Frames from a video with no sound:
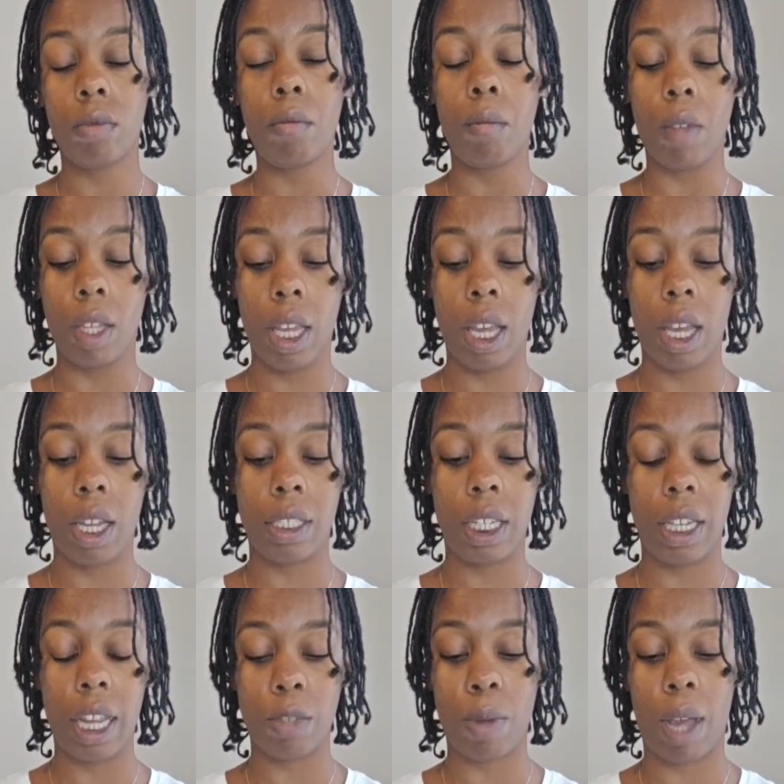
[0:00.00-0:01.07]
Yeah, see,
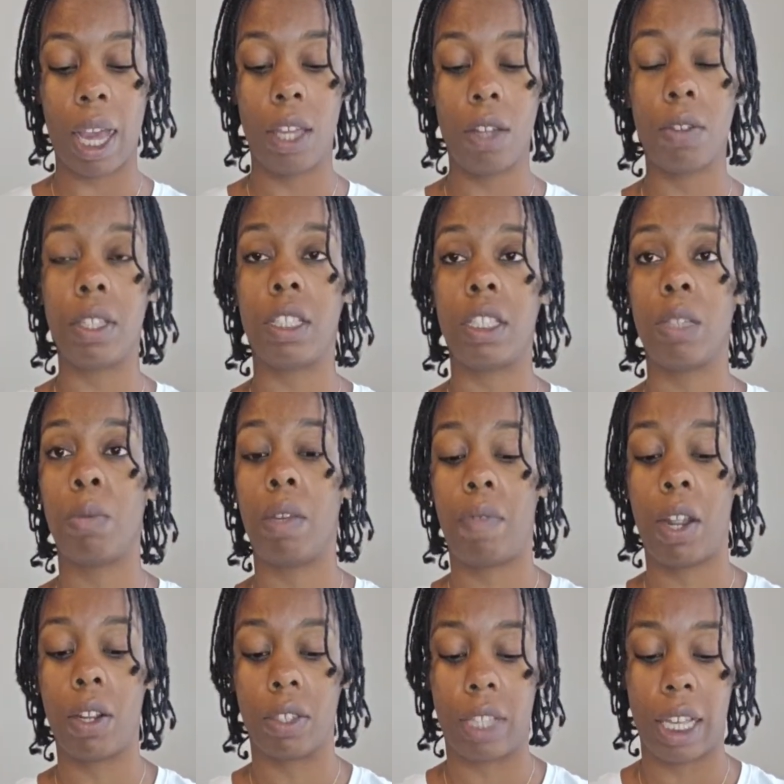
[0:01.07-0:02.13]
that's why illness is in
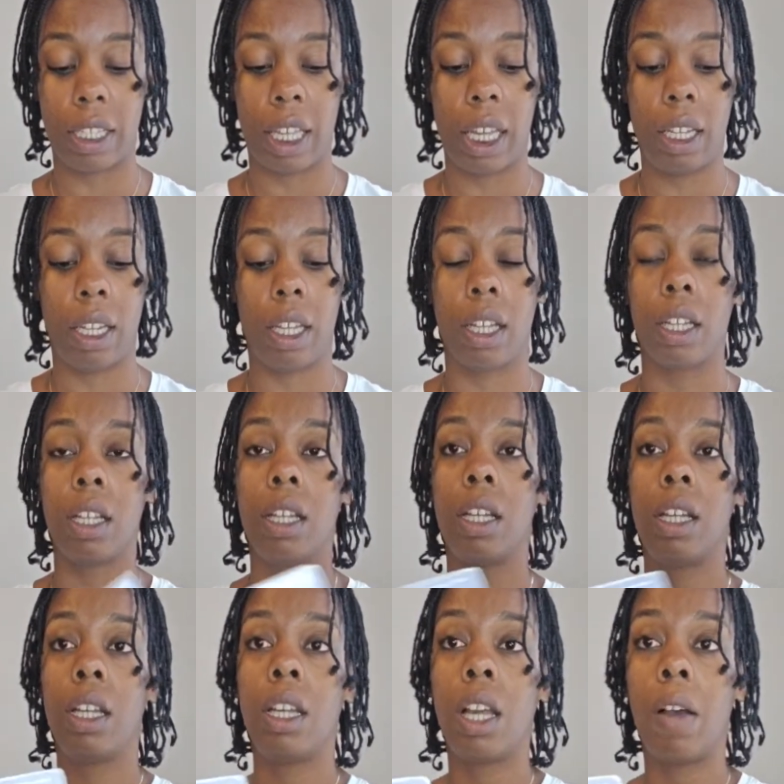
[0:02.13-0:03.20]
reverse. That's healing.
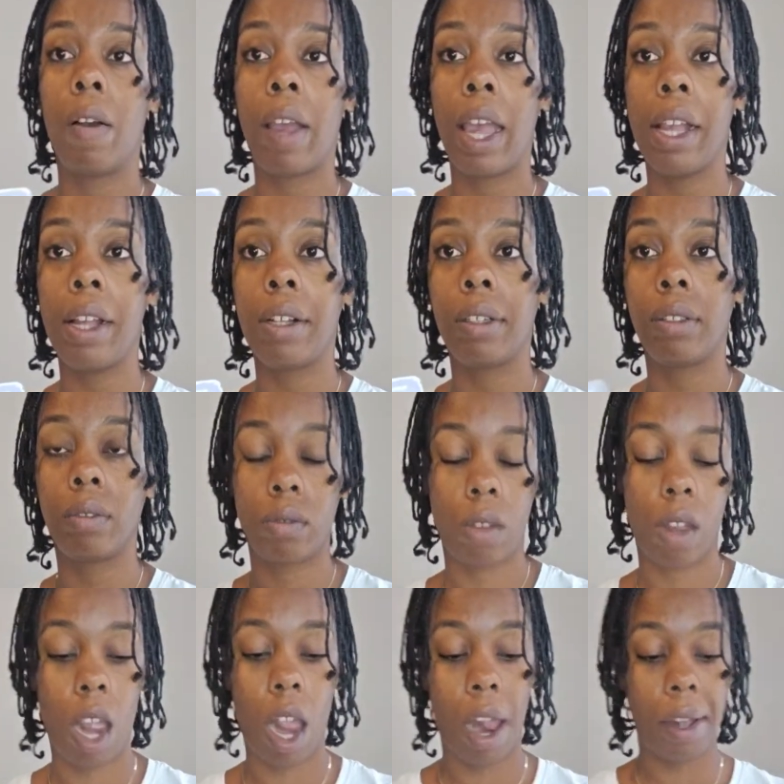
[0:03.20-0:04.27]
Okay?
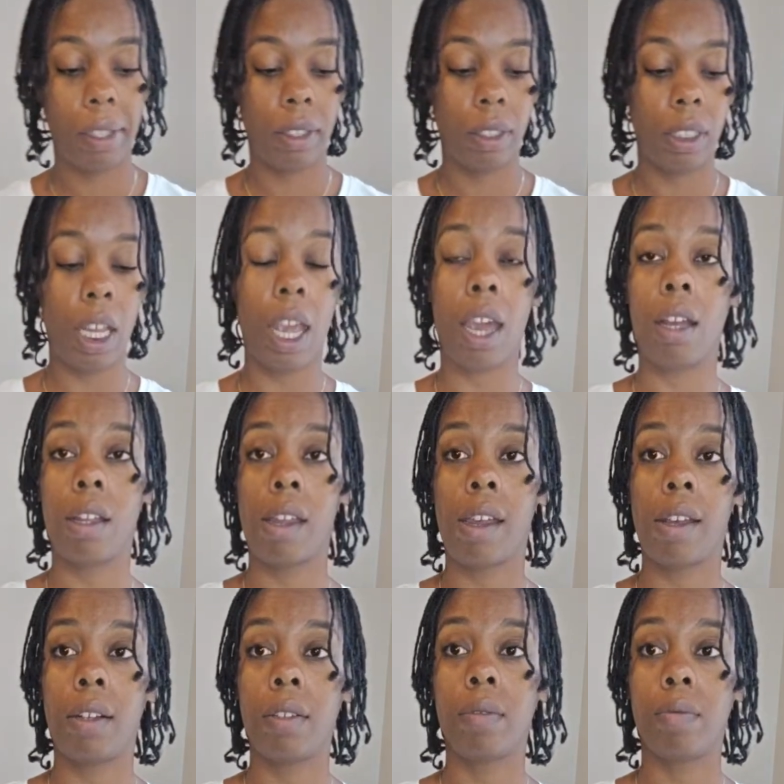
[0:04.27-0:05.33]
Yeah.
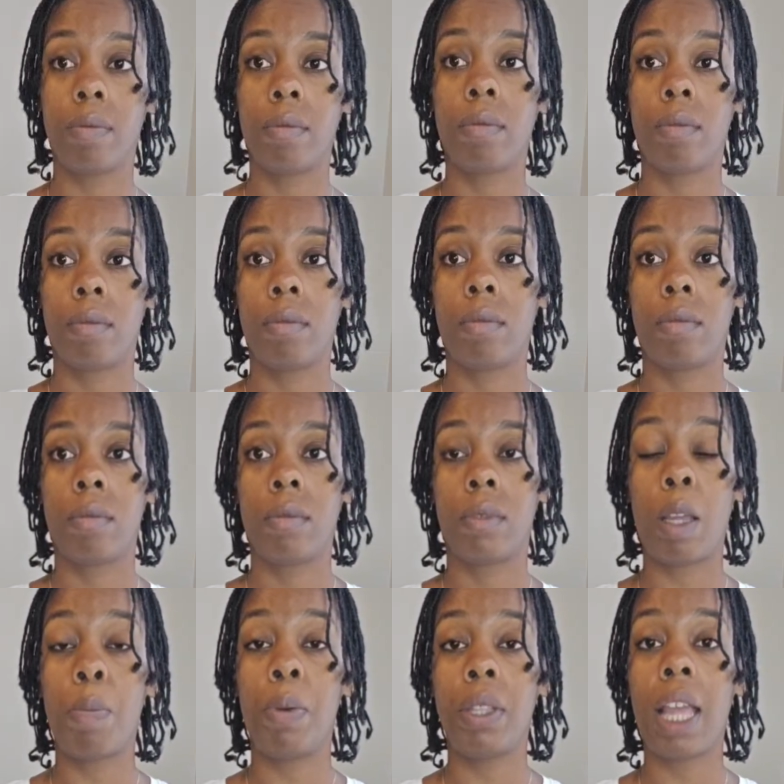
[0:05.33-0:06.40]

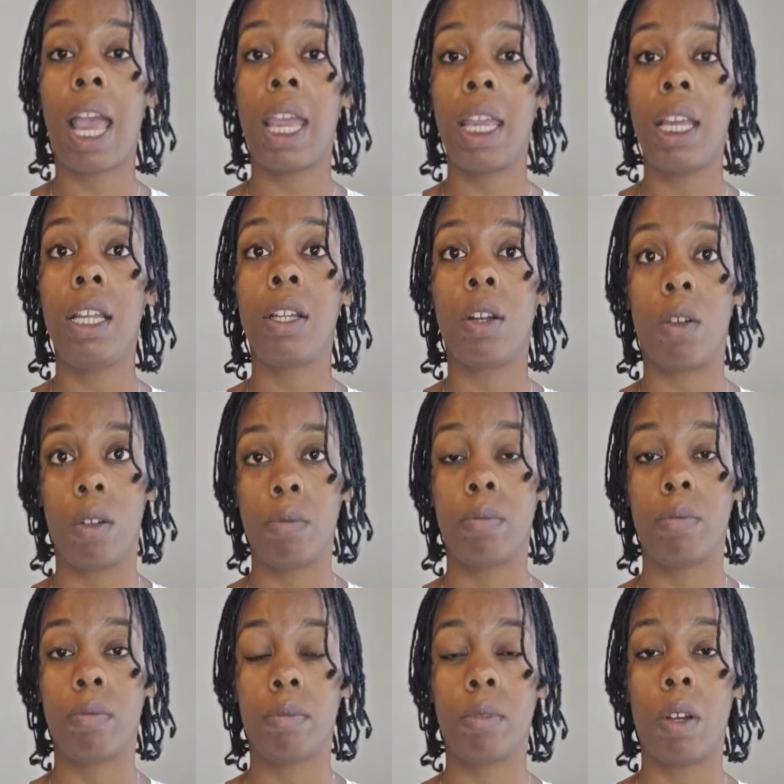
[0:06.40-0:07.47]
They put that healing on them.
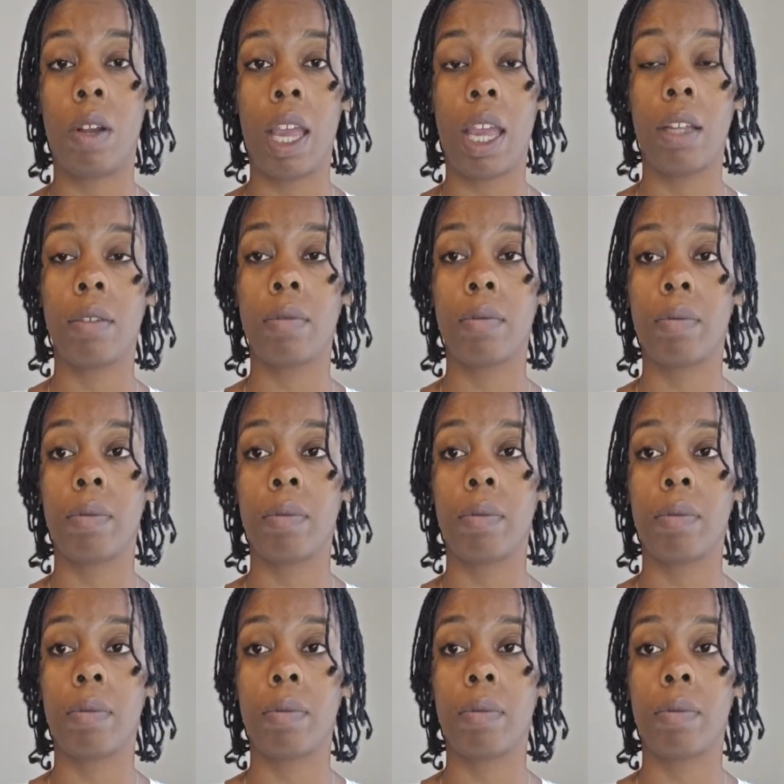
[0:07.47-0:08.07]
Okay?